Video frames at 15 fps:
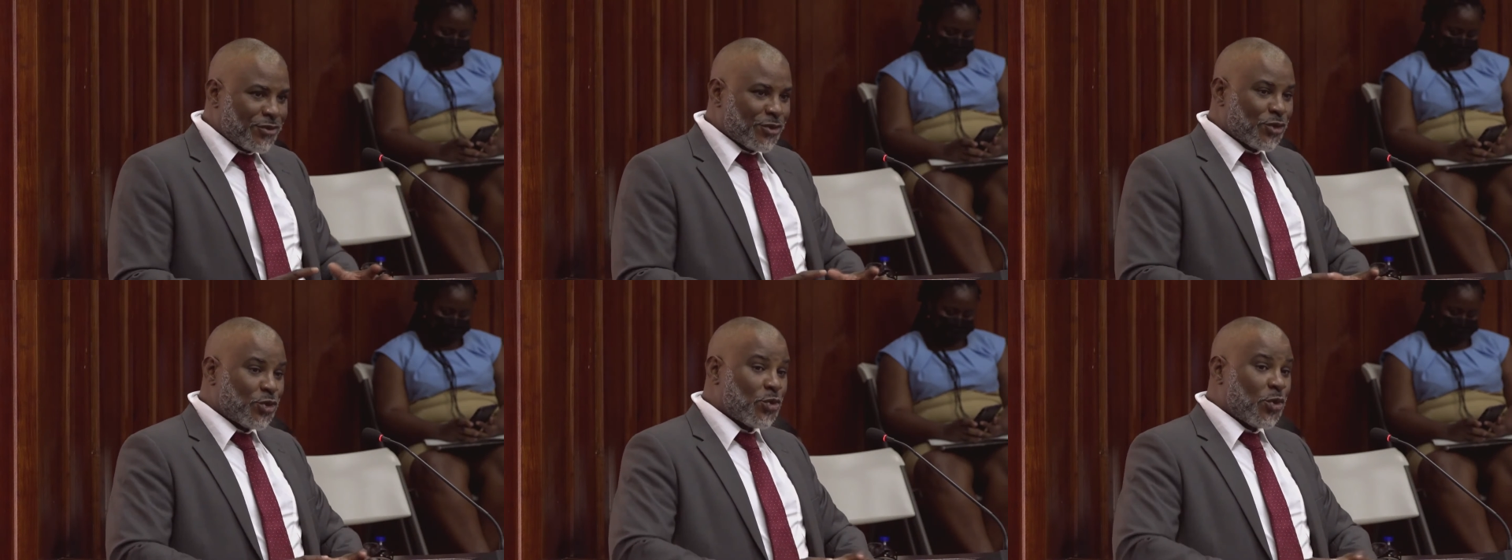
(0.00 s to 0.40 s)

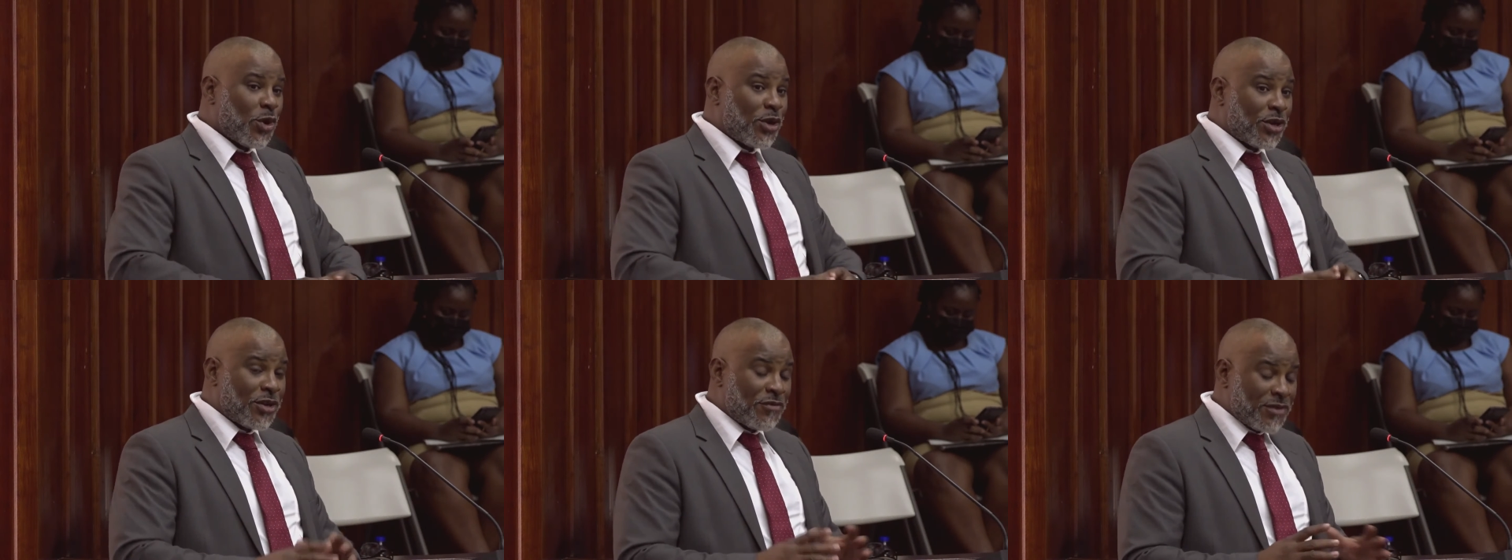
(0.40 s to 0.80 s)
do a
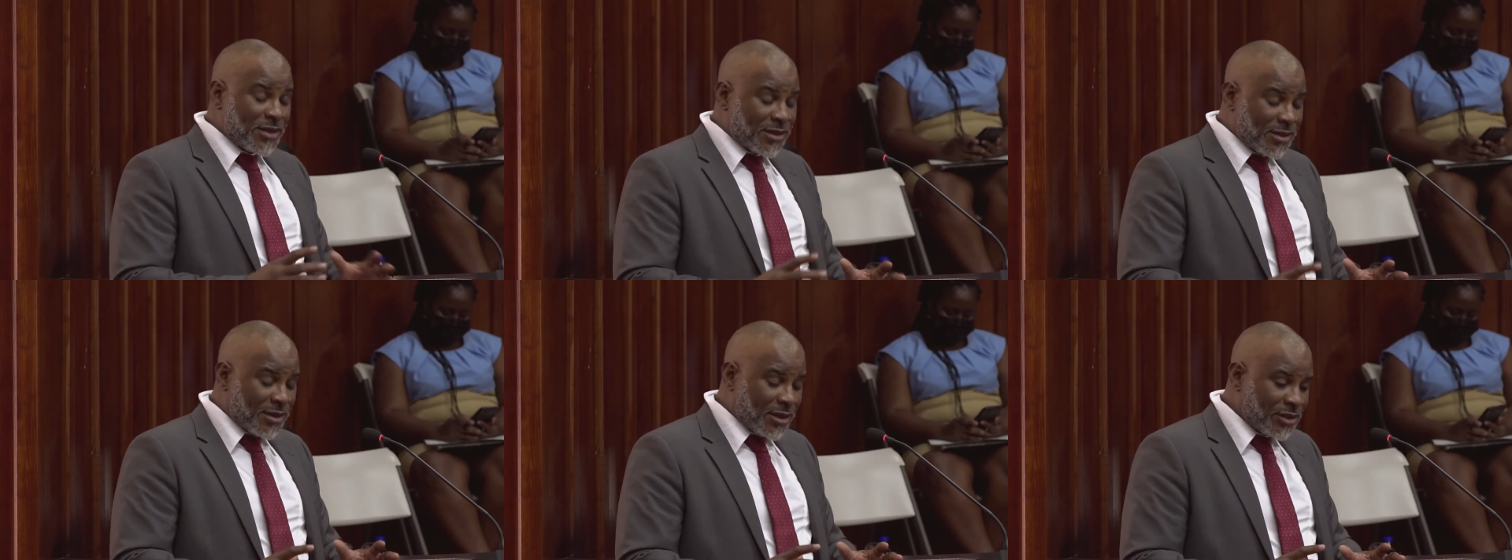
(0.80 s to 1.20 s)
lot of
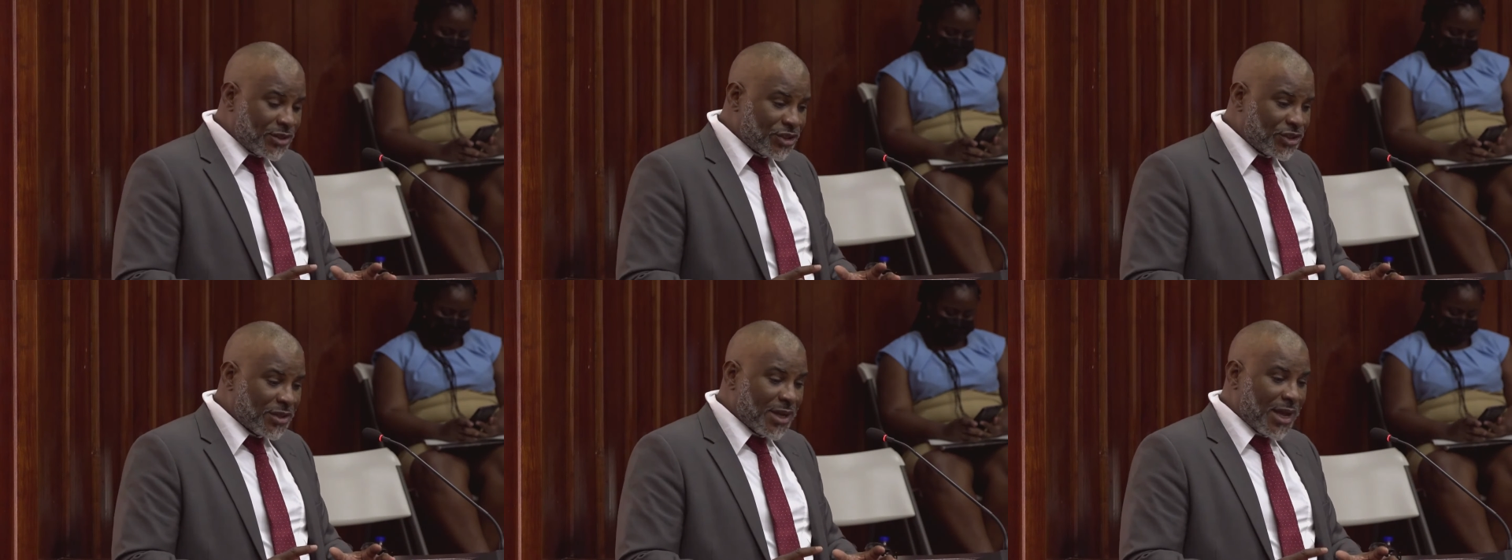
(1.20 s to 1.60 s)
research,
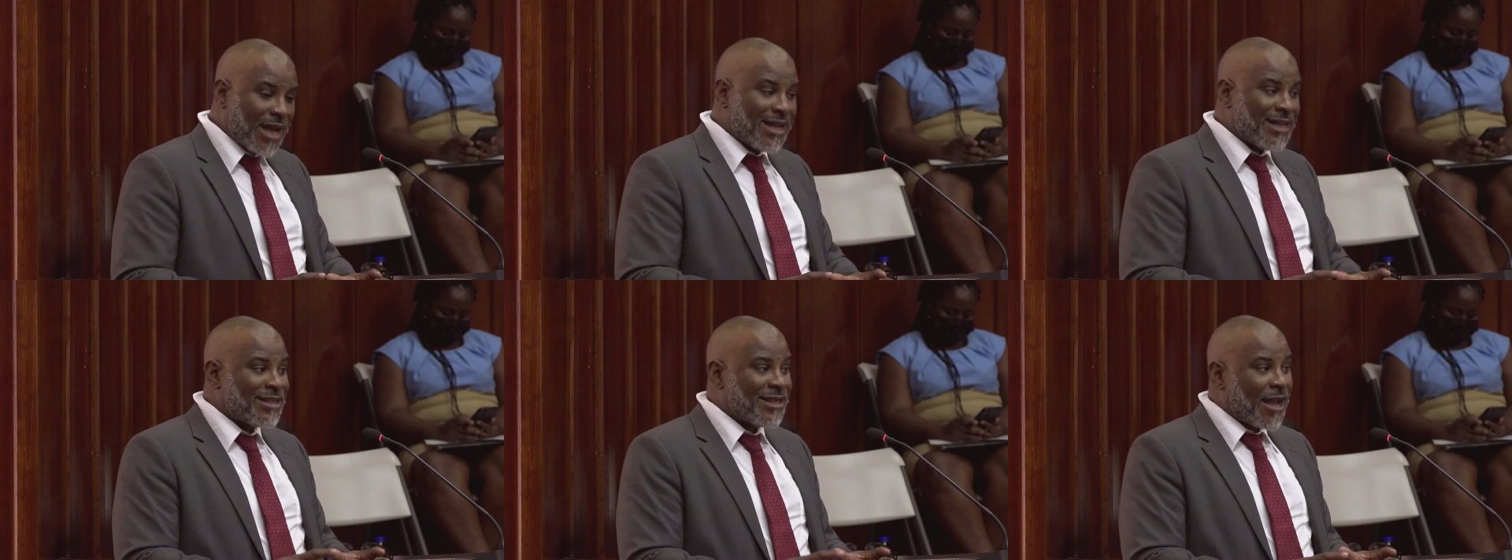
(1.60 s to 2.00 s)

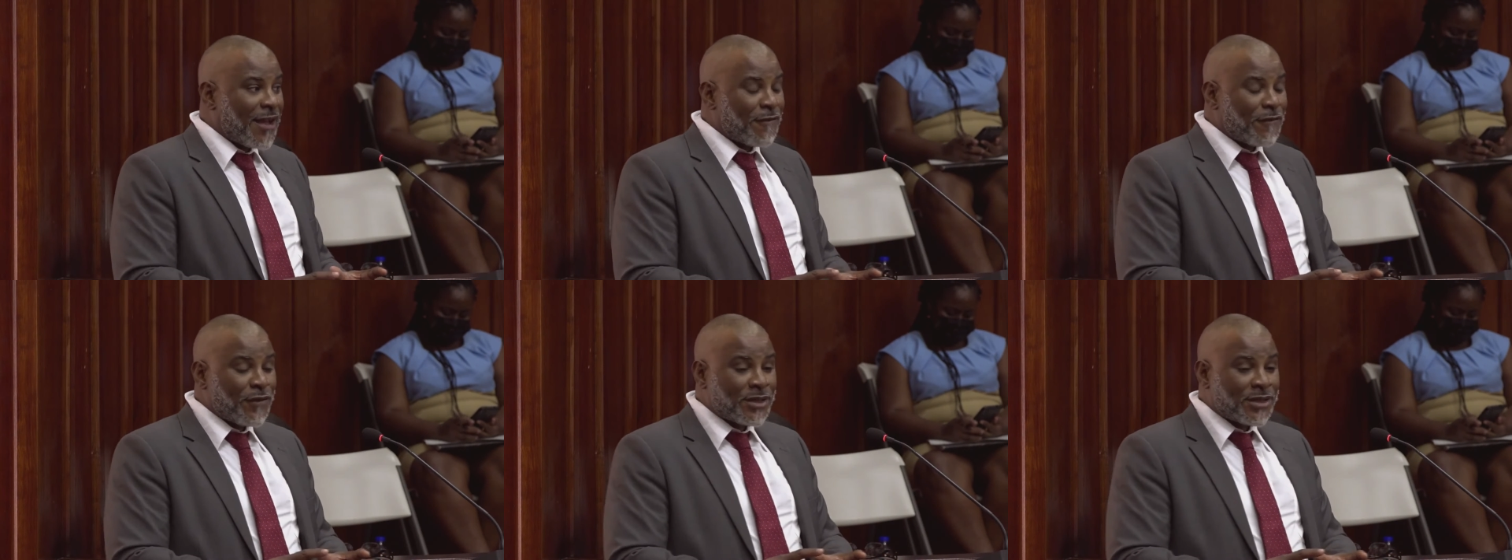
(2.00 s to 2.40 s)
and
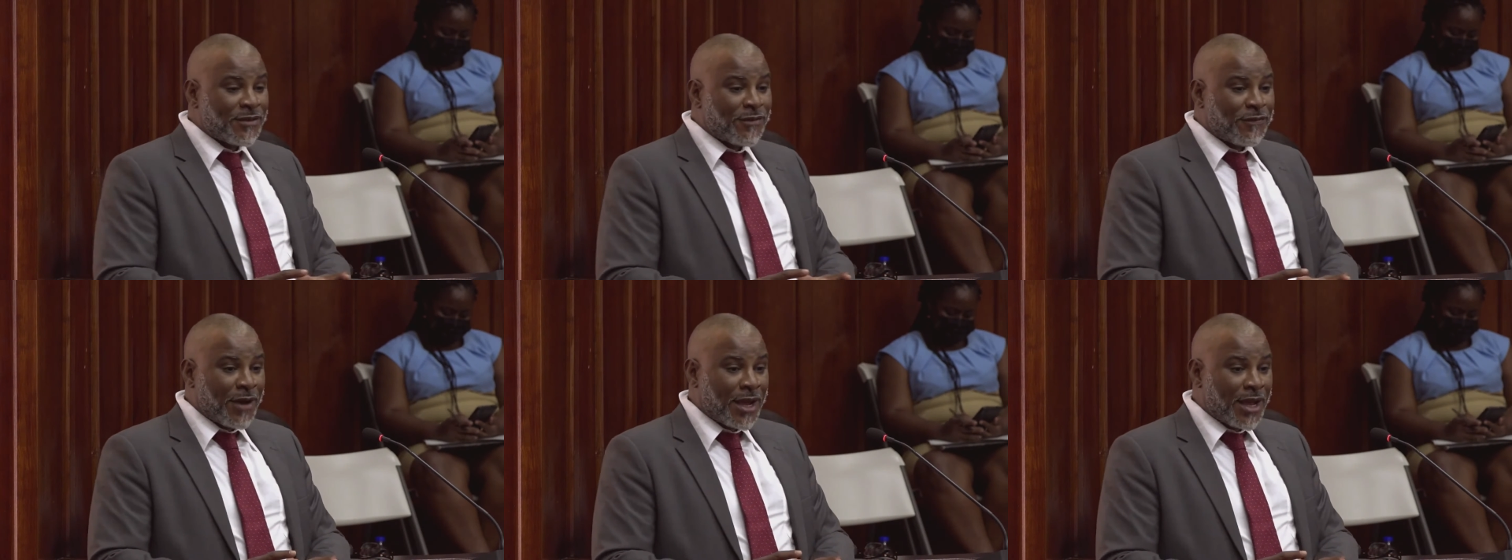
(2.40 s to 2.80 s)

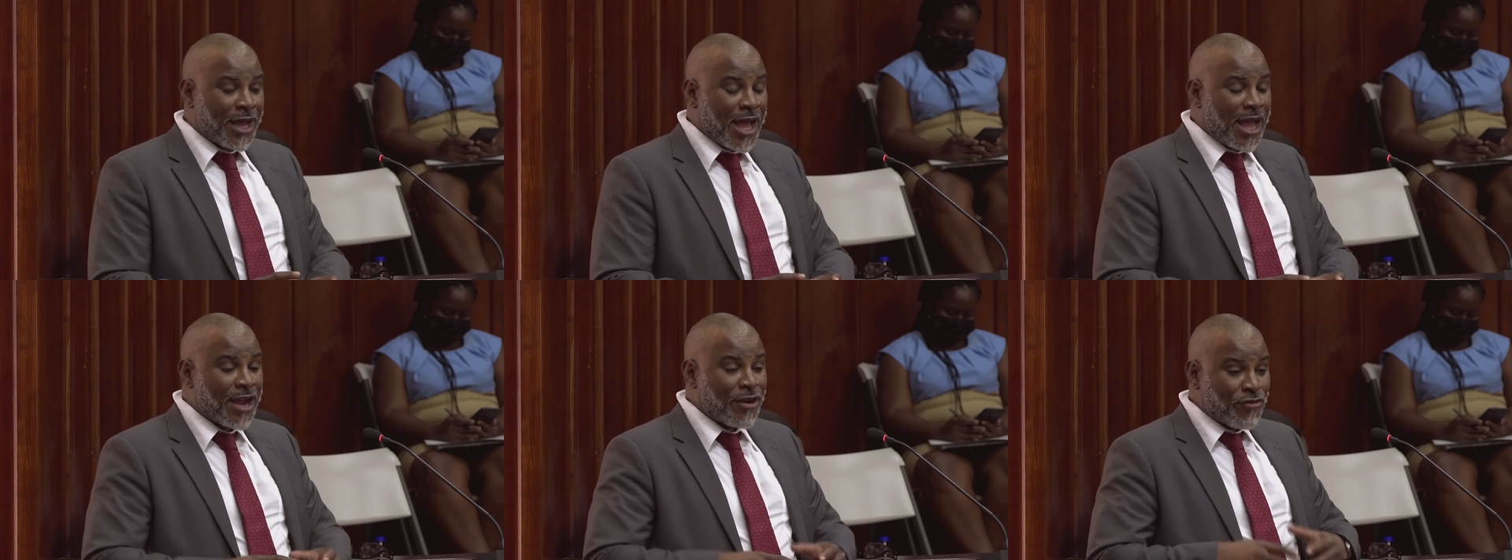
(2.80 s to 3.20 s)
diversify
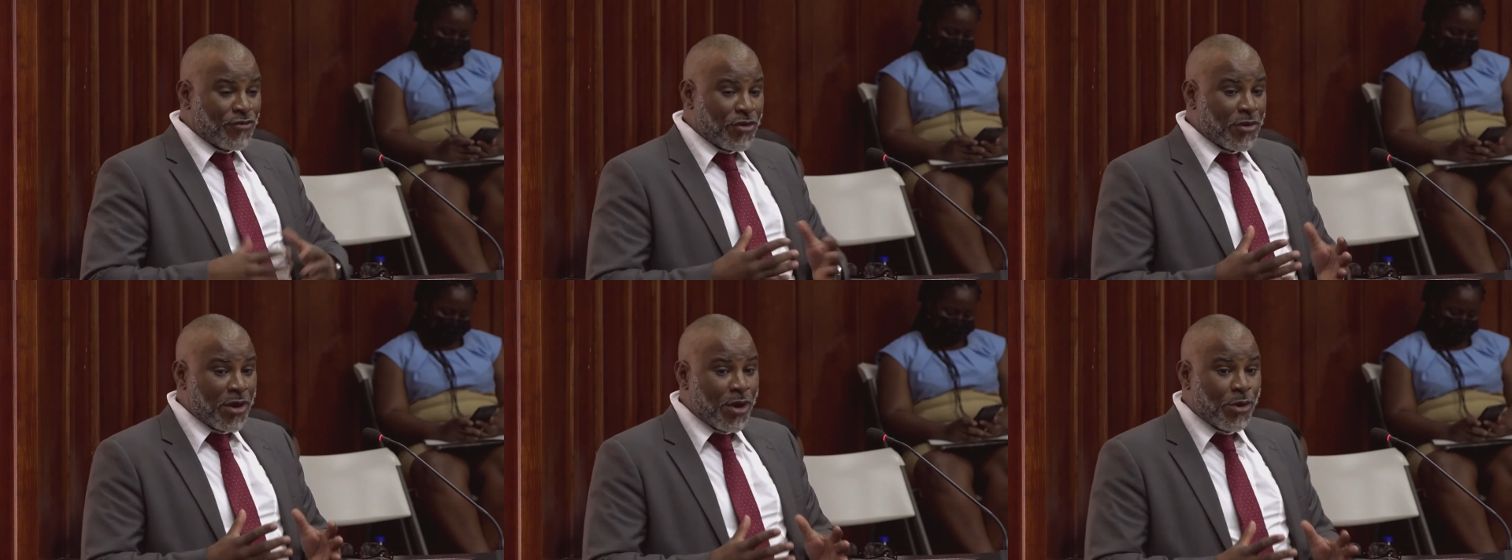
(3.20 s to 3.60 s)
and
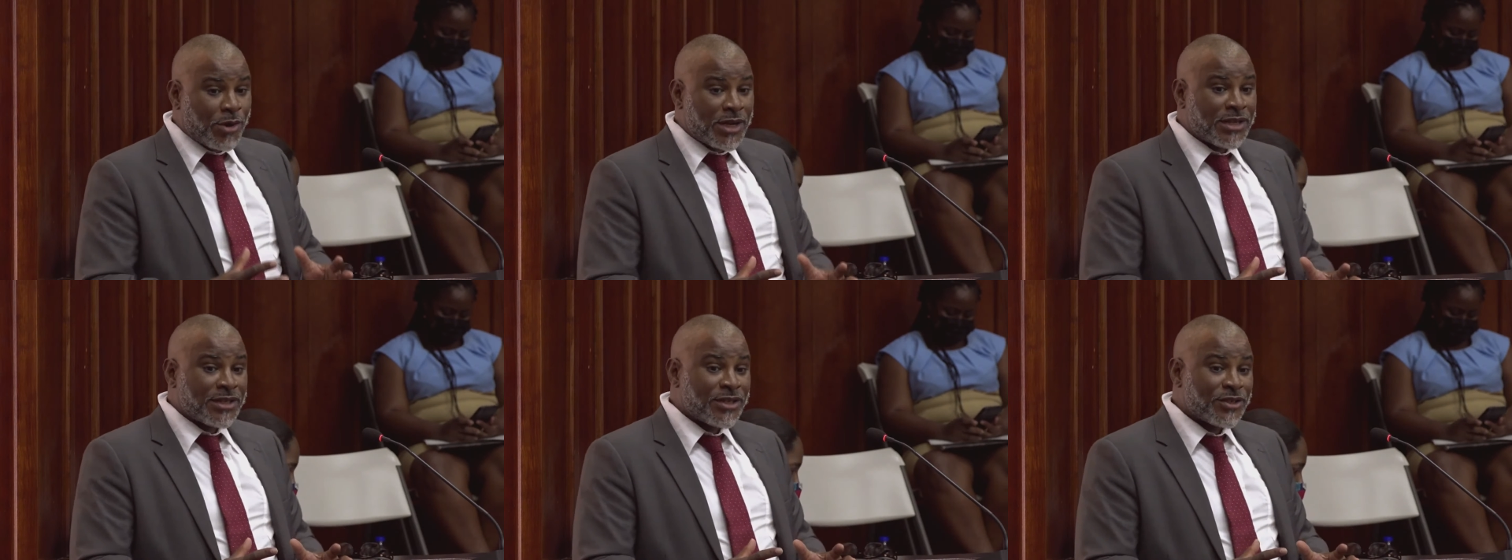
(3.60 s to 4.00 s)
grow a whole
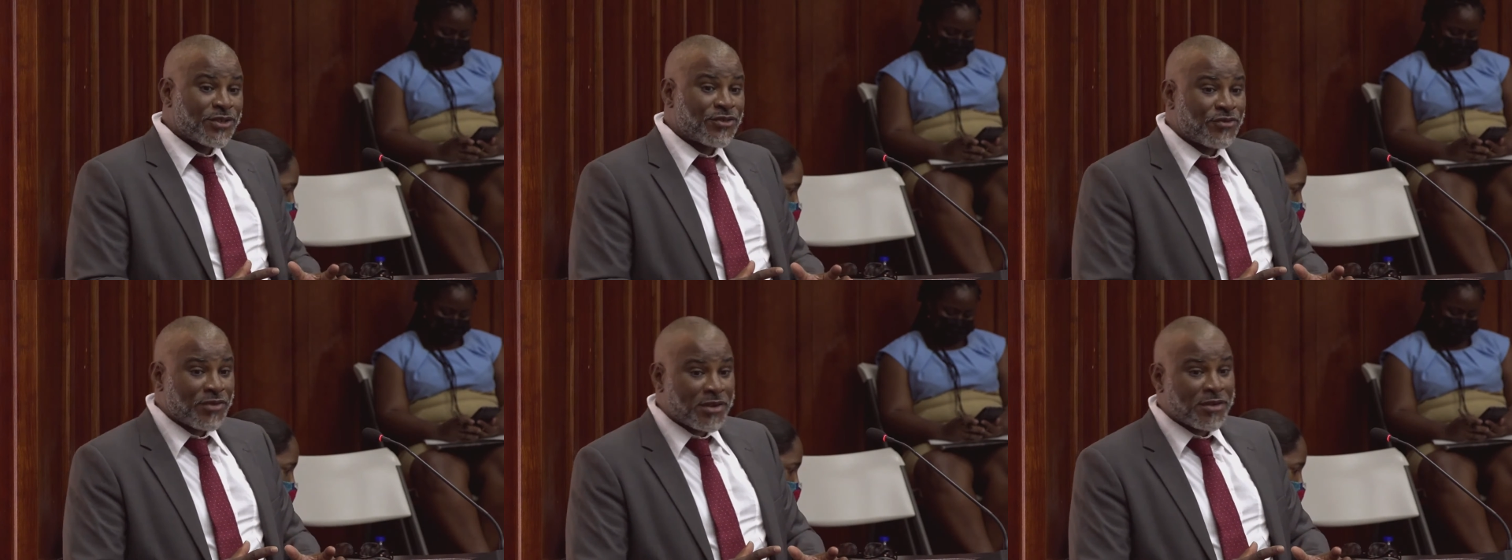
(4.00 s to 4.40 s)

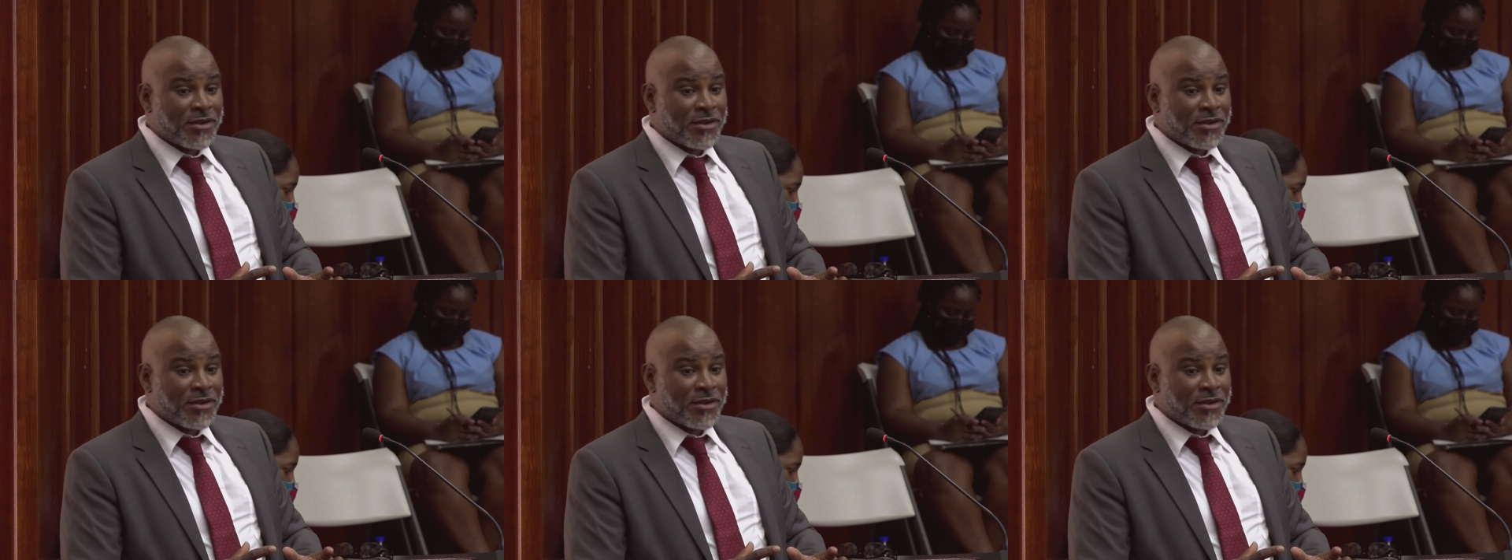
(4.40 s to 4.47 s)
industry